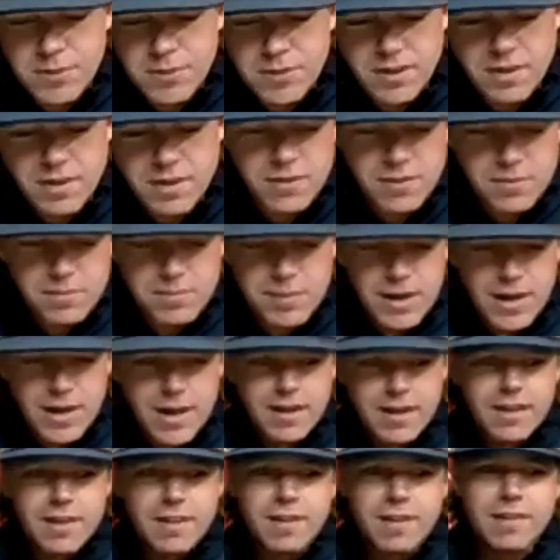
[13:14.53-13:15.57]
Well, going
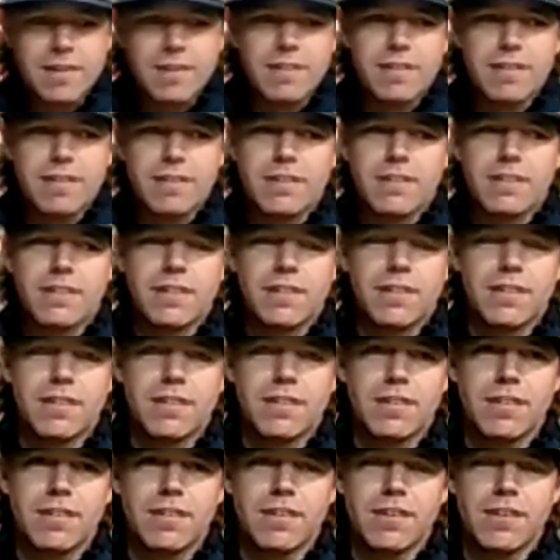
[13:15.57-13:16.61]
back
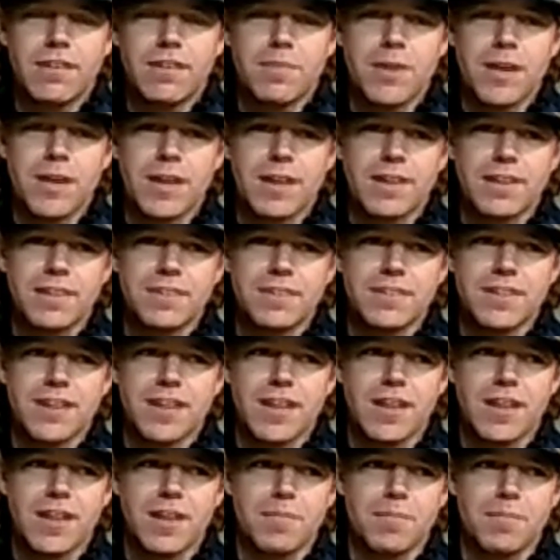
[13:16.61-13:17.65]
in
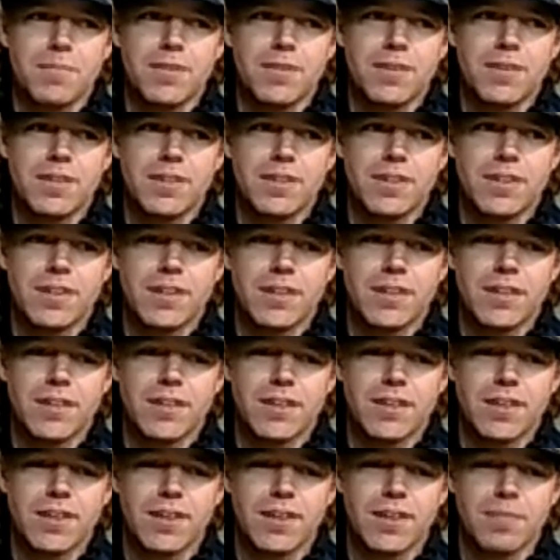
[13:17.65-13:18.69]
time,
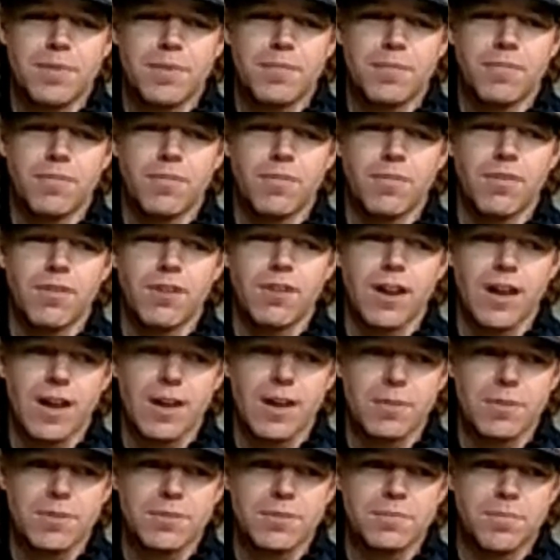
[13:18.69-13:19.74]
before
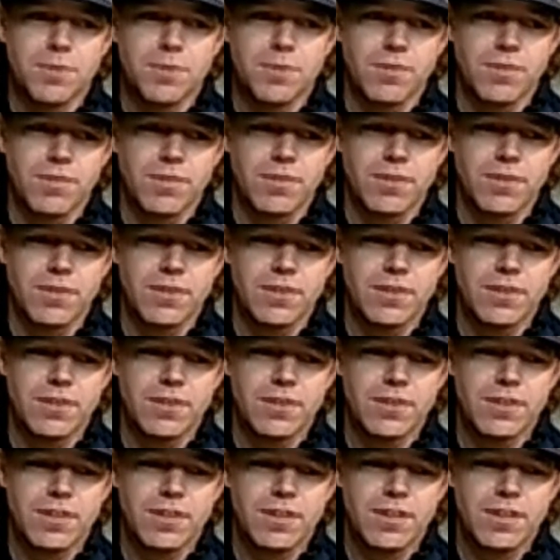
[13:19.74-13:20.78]
I was born,
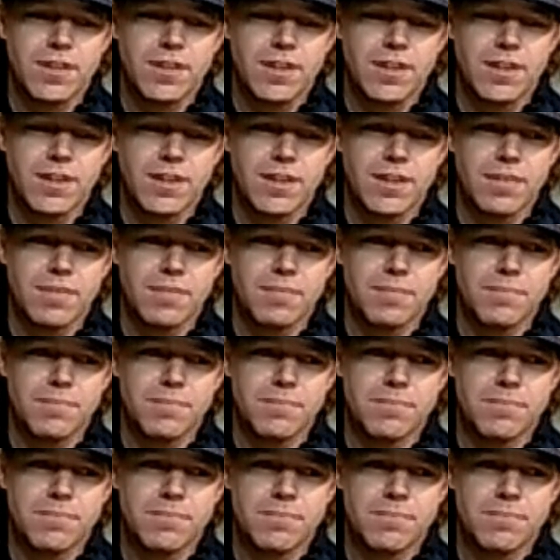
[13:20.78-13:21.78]
my